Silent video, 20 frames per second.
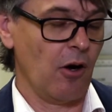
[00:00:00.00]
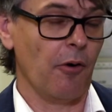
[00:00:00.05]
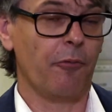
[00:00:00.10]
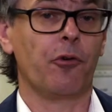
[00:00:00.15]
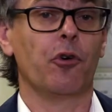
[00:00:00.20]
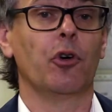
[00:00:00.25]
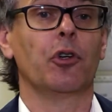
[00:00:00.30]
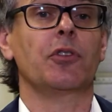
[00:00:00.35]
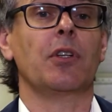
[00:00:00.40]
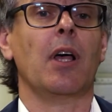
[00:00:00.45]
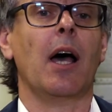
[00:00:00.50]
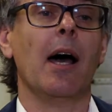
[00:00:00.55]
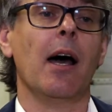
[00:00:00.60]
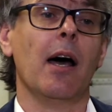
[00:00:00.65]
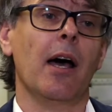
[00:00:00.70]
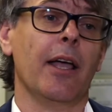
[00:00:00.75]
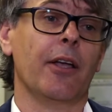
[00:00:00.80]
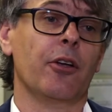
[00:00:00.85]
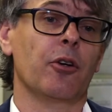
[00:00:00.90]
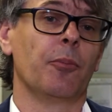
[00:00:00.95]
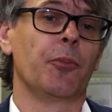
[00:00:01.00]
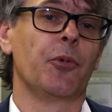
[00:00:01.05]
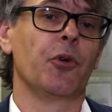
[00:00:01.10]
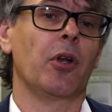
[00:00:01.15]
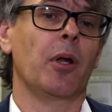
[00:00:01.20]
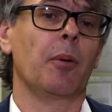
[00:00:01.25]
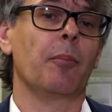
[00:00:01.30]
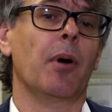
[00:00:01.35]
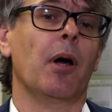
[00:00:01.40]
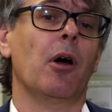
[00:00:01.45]
Of course, high
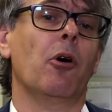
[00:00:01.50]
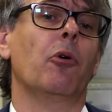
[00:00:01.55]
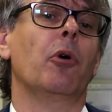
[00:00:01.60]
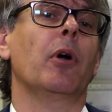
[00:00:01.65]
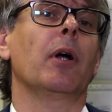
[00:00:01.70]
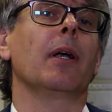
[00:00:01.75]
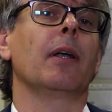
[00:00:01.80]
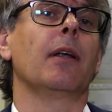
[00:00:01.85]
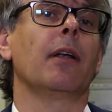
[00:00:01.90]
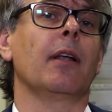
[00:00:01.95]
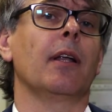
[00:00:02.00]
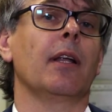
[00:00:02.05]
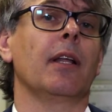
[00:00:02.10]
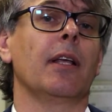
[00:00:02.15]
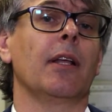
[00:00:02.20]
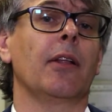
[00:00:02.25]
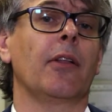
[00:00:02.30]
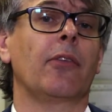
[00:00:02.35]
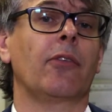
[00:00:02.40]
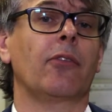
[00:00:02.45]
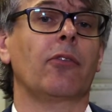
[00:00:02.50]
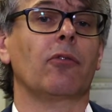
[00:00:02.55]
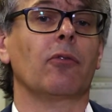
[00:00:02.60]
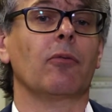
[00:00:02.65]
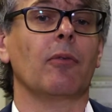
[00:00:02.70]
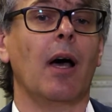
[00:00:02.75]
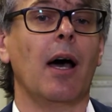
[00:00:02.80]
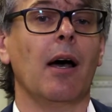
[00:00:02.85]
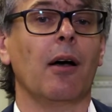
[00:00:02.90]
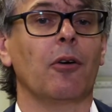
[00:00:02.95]
computing power needs
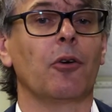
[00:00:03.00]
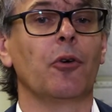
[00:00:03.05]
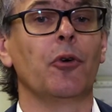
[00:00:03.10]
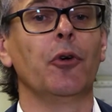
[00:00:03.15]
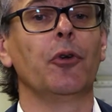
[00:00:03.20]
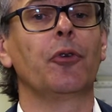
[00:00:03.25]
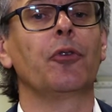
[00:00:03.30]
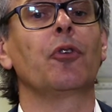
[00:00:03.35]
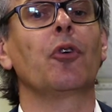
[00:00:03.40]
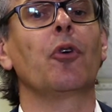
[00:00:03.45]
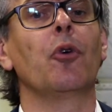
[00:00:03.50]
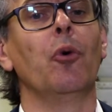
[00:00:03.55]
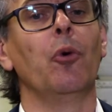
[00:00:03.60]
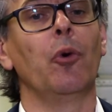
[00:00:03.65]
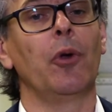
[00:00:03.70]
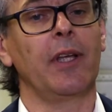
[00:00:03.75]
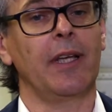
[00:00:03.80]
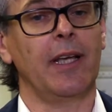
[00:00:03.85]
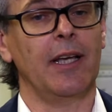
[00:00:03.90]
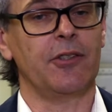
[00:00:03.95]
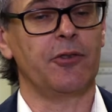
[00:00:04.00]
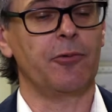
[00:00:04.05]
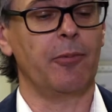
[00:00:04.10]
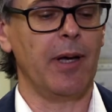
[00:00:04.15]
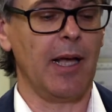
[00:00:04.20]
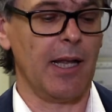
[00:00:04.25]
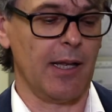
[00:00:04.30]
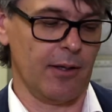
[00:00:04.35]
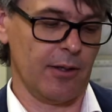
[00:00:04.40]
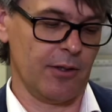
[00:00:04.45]
good cooling as well.